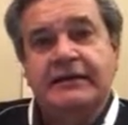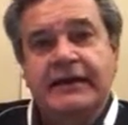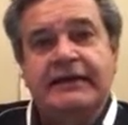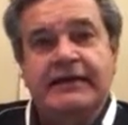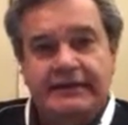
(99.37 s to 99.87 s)

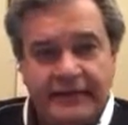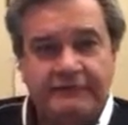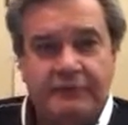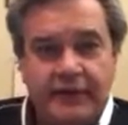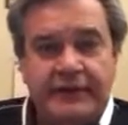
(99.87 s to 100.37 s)
like a
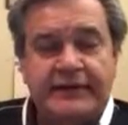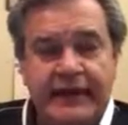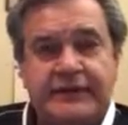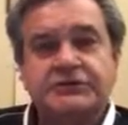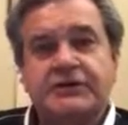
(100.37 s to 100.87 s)
left-wing
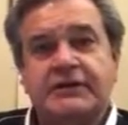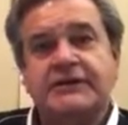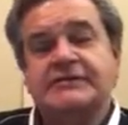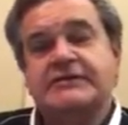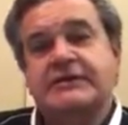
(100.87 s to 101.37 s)

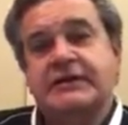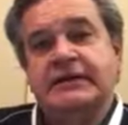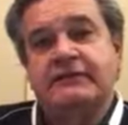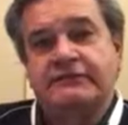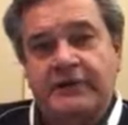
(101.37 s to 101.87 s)
nationalist
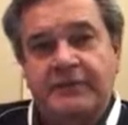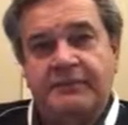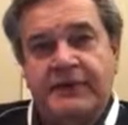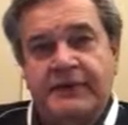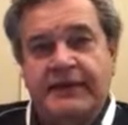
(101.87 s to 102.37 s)

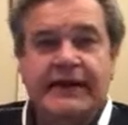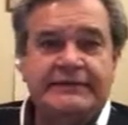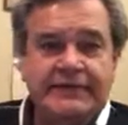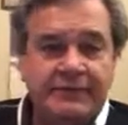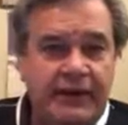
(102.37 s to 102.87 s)
from
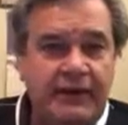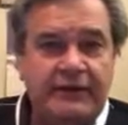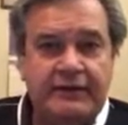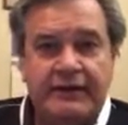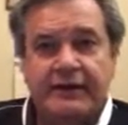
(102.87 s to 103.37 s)
Latin
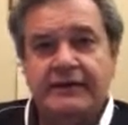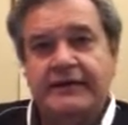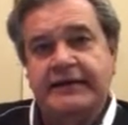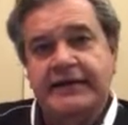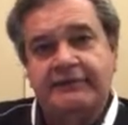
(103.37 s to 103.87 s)
America,
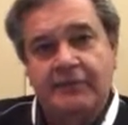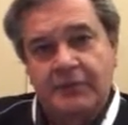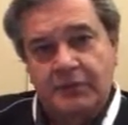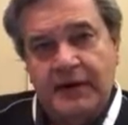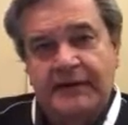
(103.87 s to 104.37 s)
like Evo
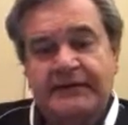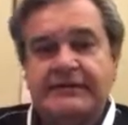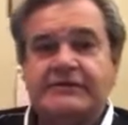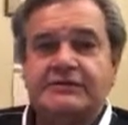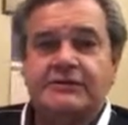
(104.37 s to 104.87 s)

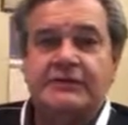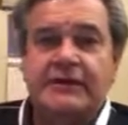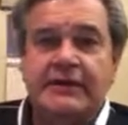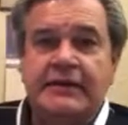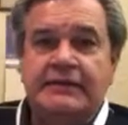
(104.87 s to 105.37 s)
Morales or
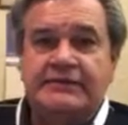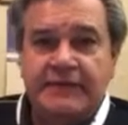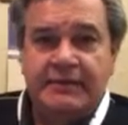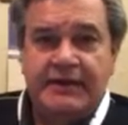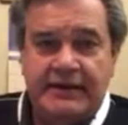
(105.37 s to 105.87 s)

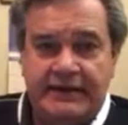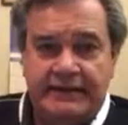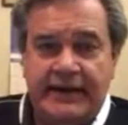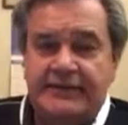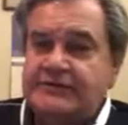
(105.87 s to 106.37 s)
somebody
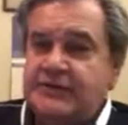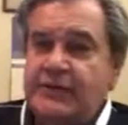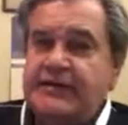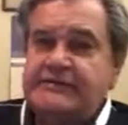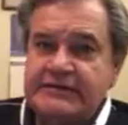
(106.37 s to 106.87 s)
like that.
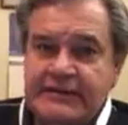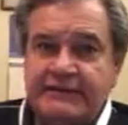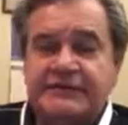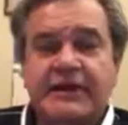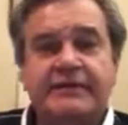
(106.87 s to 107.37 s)
So it's a
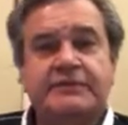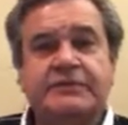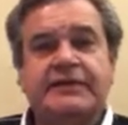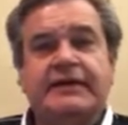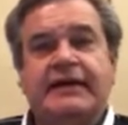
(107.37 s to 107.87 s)
tough time to
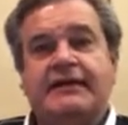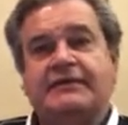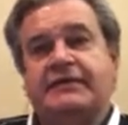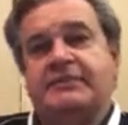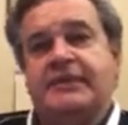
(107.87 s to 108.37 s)
be a
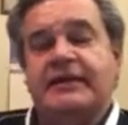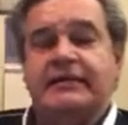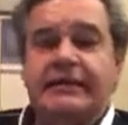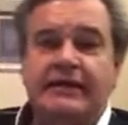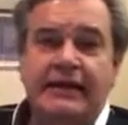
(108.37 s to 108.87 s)
Catholic. But I
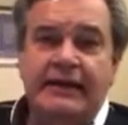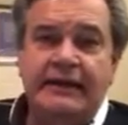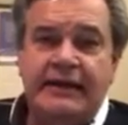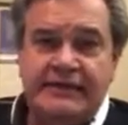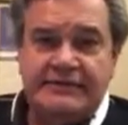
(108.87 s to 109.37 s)
think,
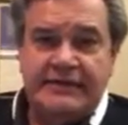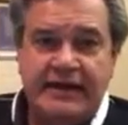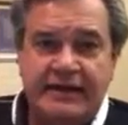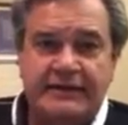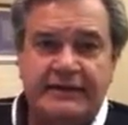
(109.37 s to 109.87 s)
as
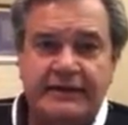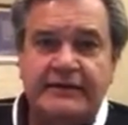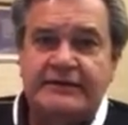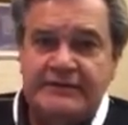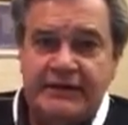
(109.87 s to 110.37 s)
I
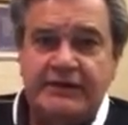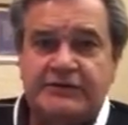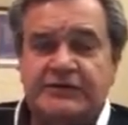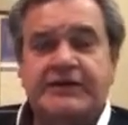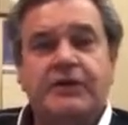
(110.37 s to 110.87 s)
continue
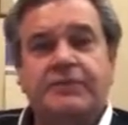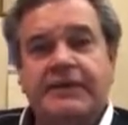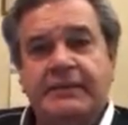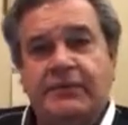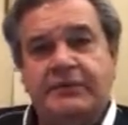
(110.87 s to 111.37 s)
to tell
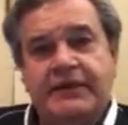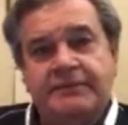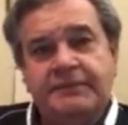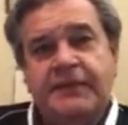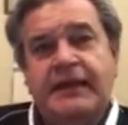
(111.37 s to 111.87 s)
people,
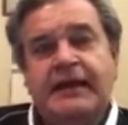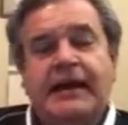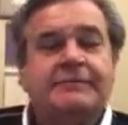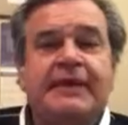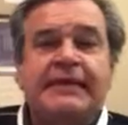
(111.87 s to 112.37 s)
that
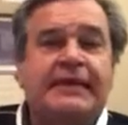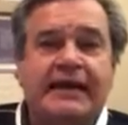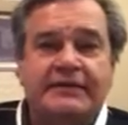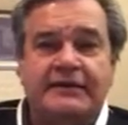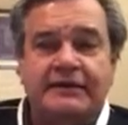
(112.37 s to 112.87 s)
I'm not a
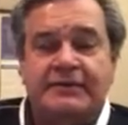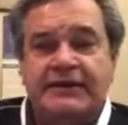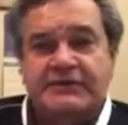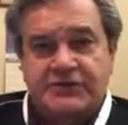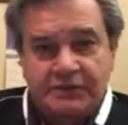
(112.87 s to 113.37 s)
Catholic
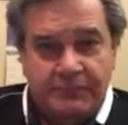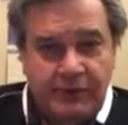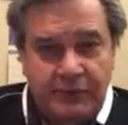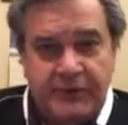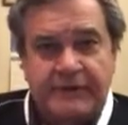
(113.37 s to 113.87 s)
because of the
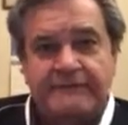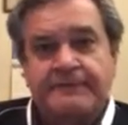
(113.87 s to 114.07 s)
Pope.